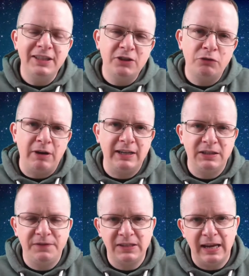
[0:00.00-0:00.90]

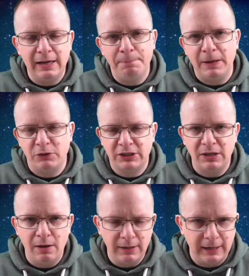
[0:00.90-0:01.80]
directive say about
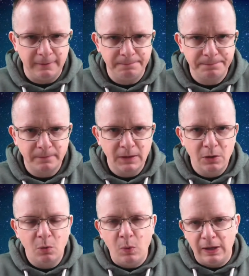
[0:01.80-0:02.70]
Stargate?
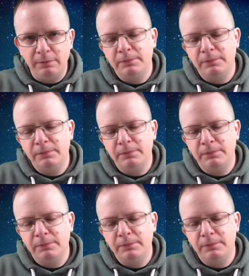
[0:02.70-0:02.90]
Well,